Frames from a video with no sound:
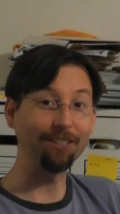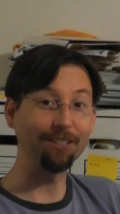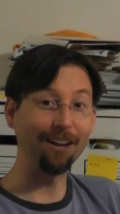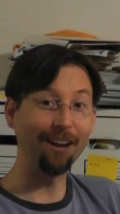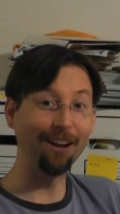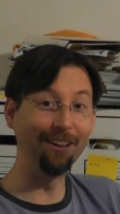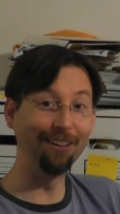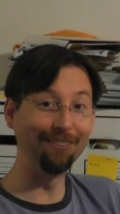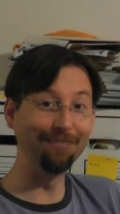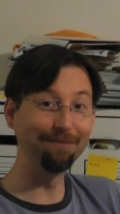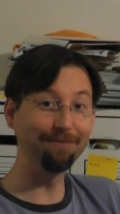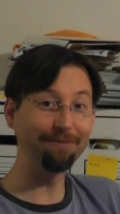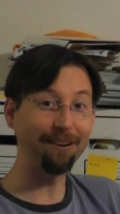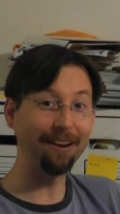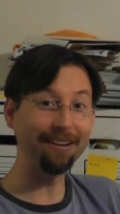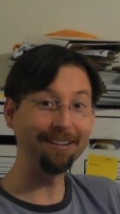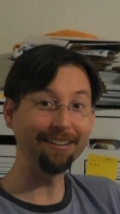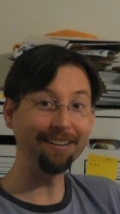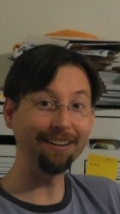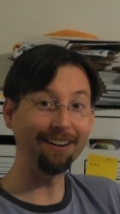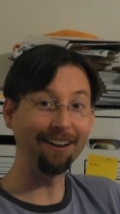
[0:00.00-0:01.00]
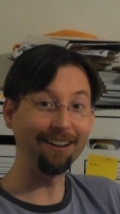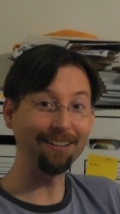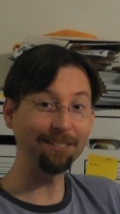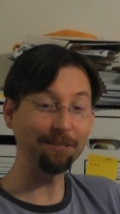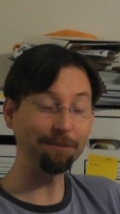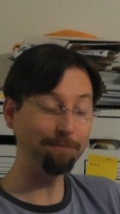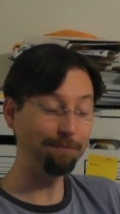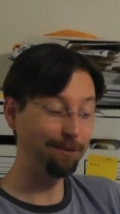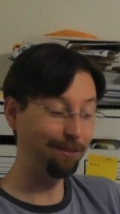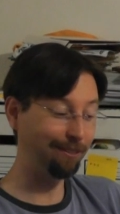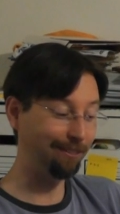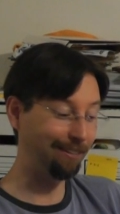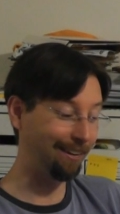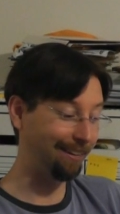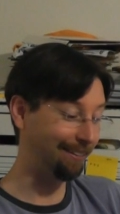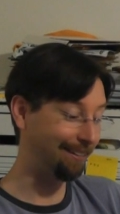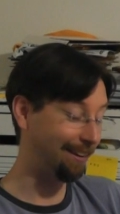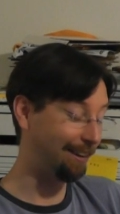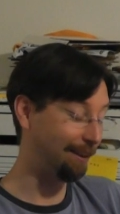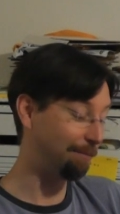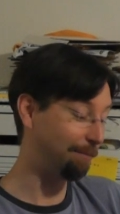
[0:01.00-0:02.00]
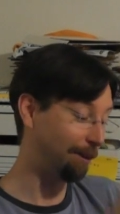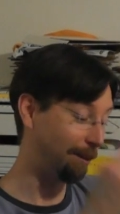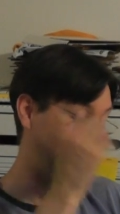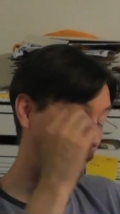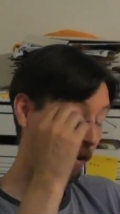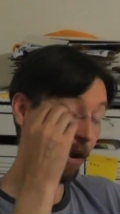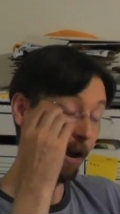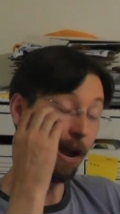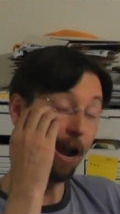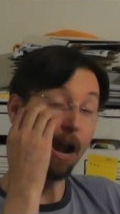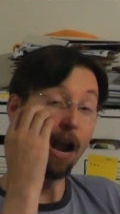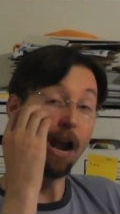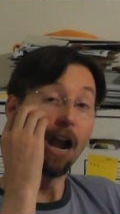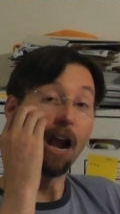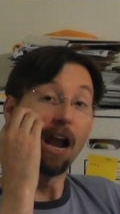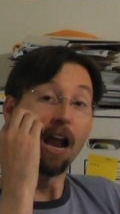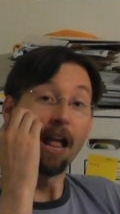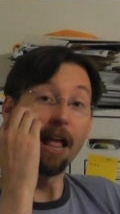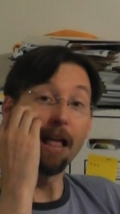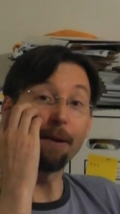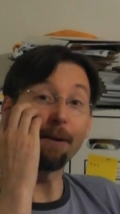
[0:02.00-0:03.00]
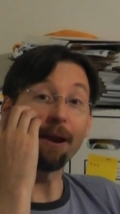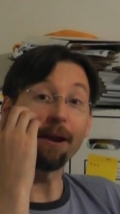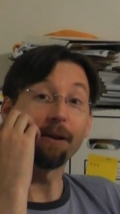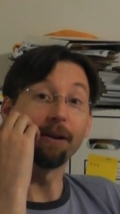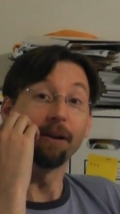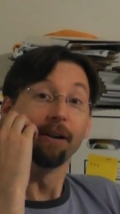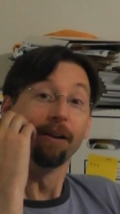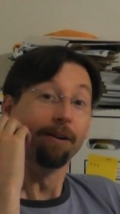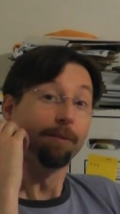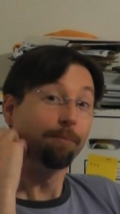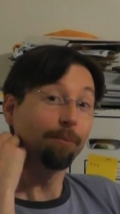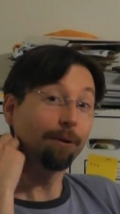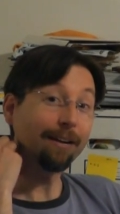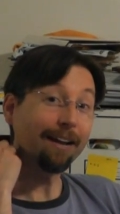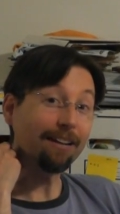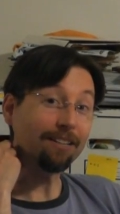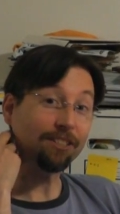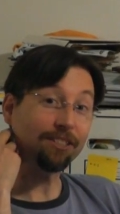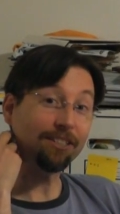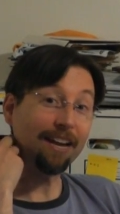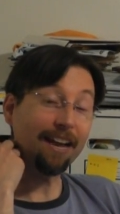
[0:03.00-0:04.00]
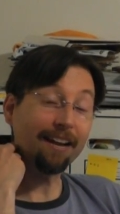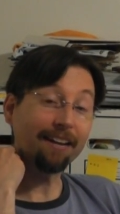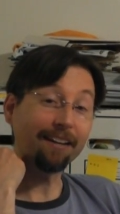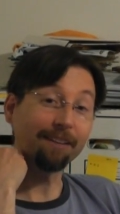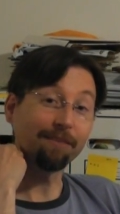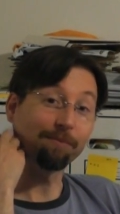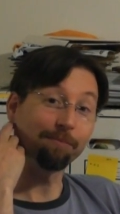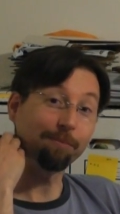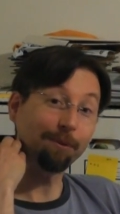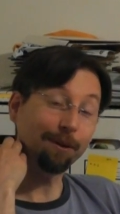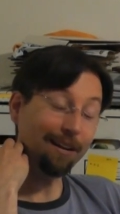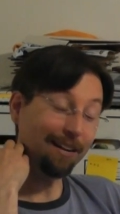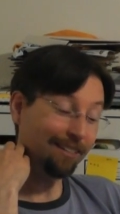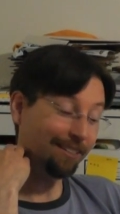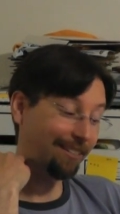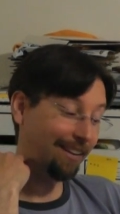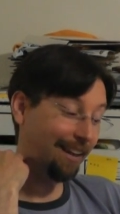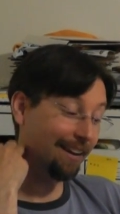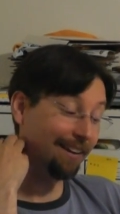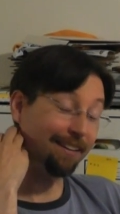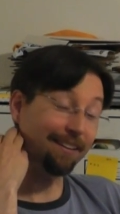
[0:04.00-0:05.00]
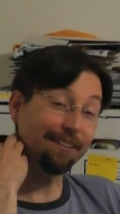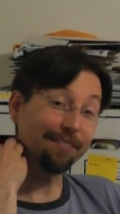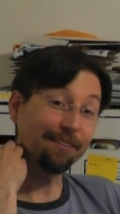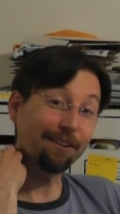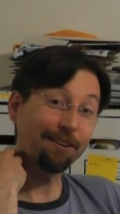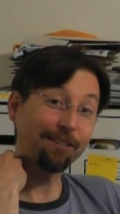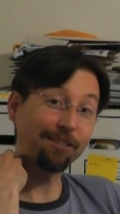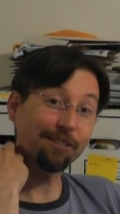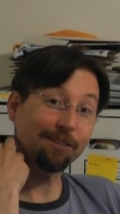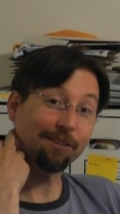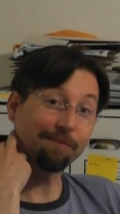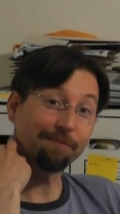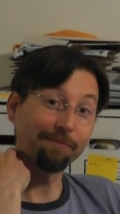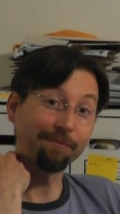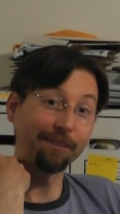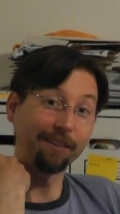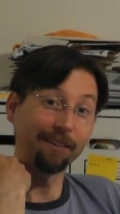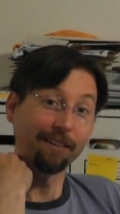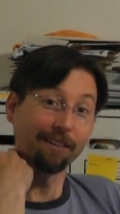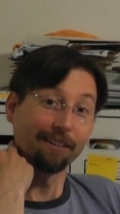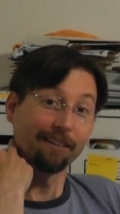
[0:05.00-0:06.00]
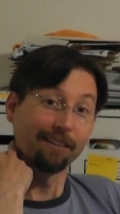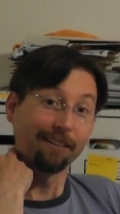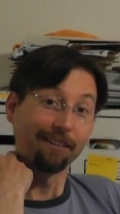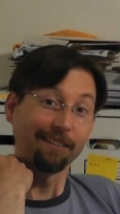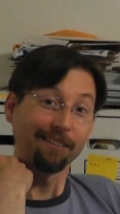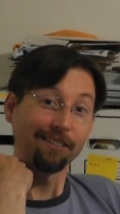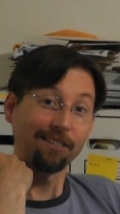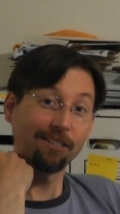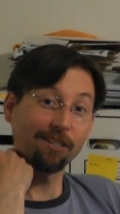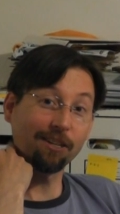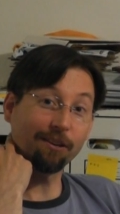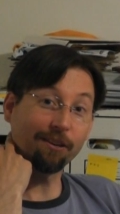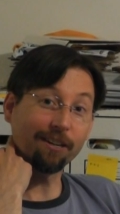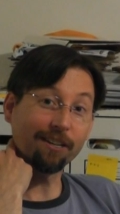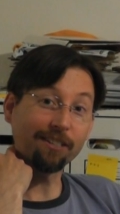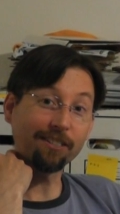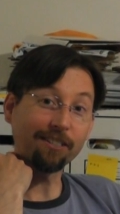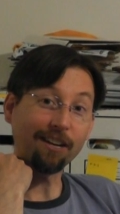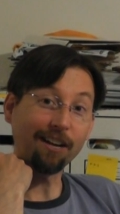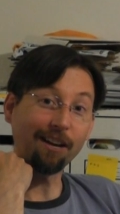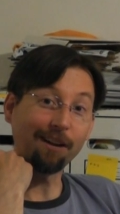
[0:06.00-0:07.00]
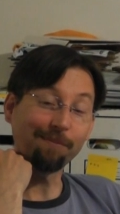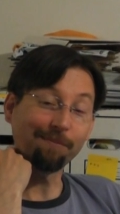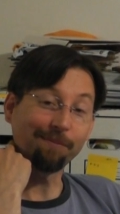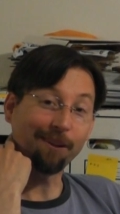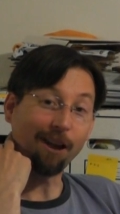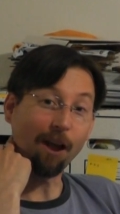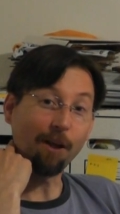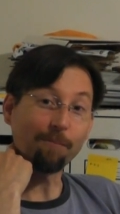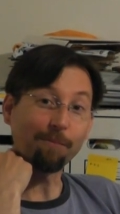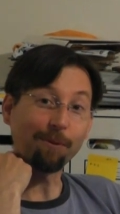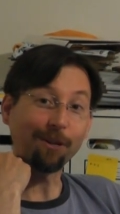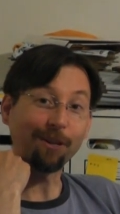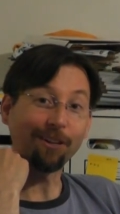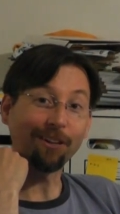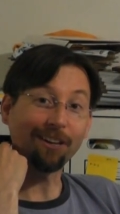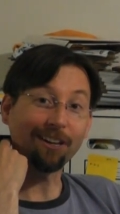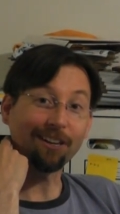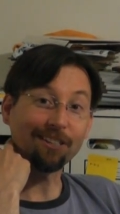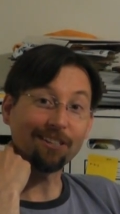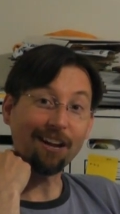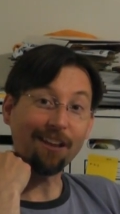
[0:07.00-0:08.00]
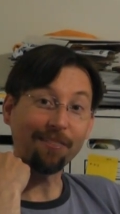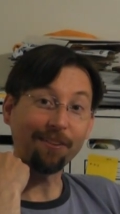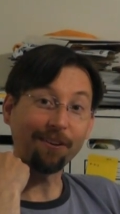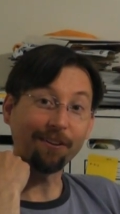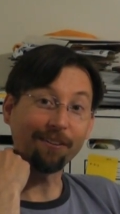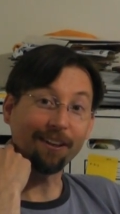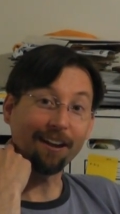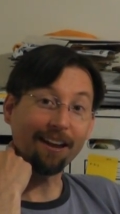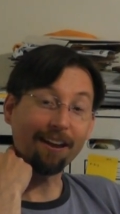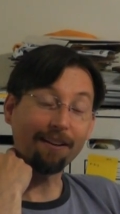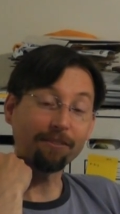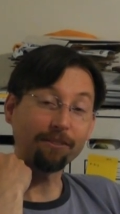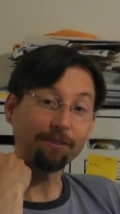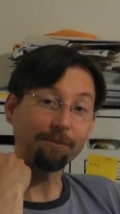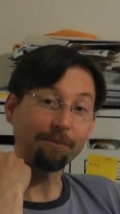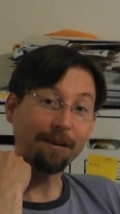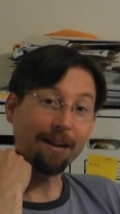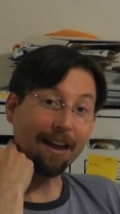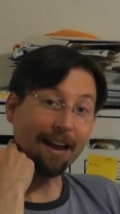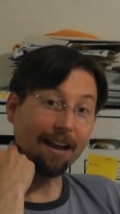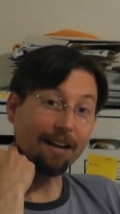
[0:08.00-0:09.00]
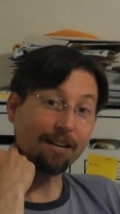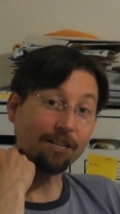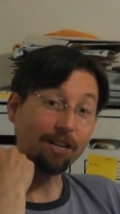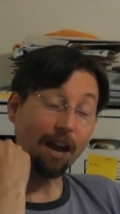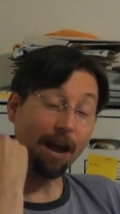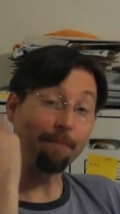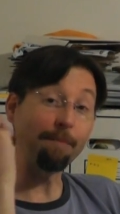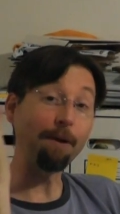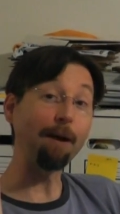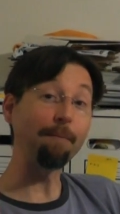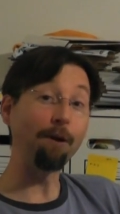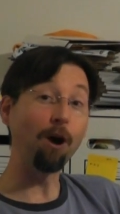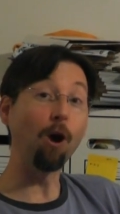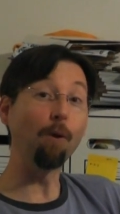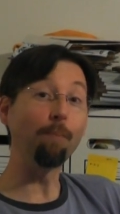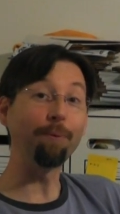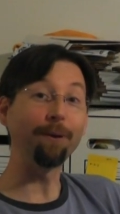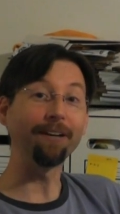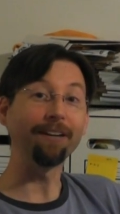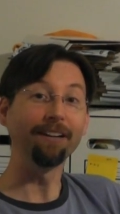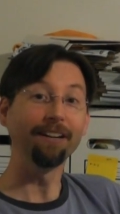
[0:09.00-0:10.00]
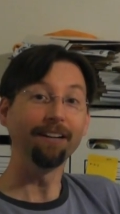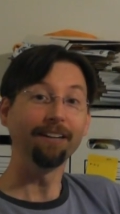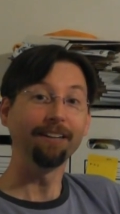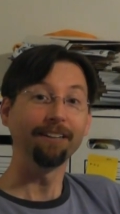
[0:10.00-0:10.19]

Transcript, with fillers: sale and finding an awesome book like that, but anyway, pretty outstanding. Pretty outstanding that there are some serious um, comic book collectors out there that have some cash. I'm, I'm hoping